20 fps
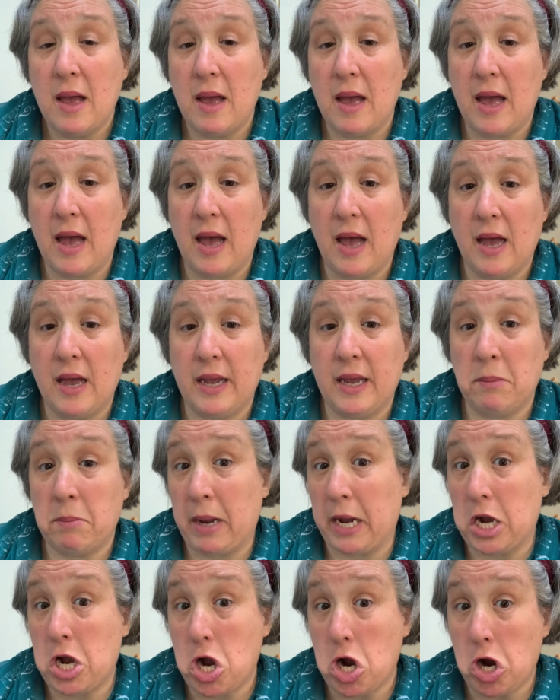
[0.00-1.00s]
my
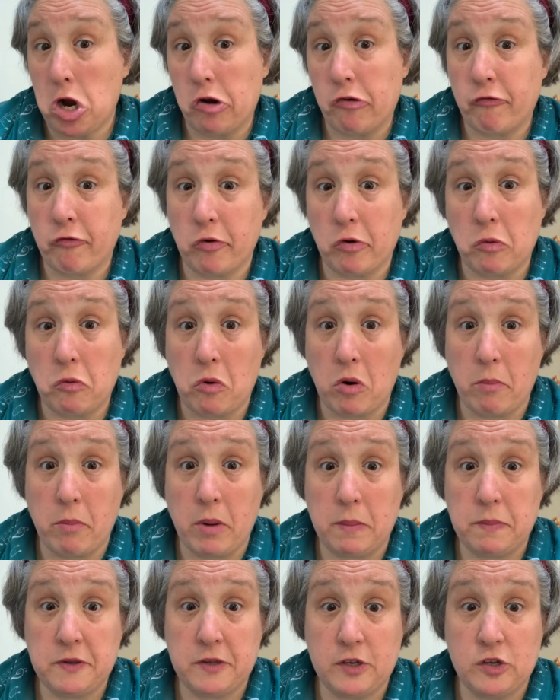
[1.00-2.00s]
car for
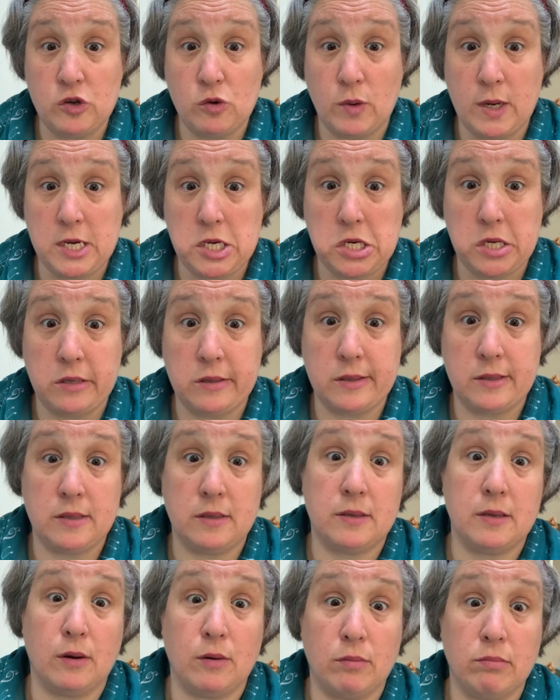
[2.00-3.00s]
warm-up situations.
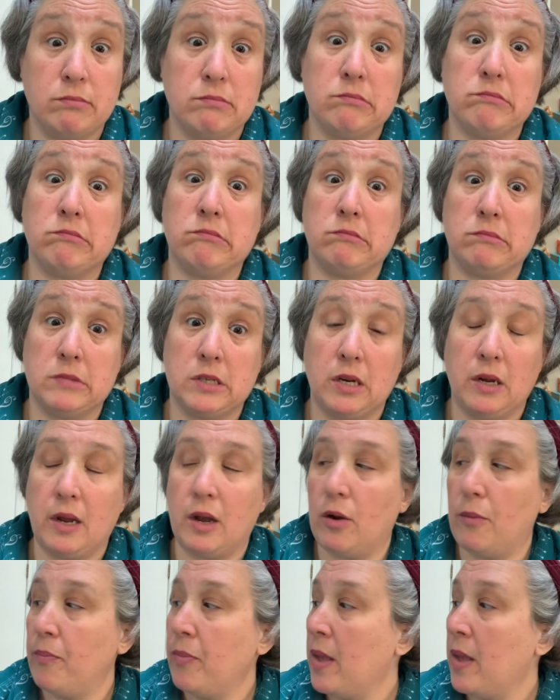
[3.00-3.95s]
So there you go.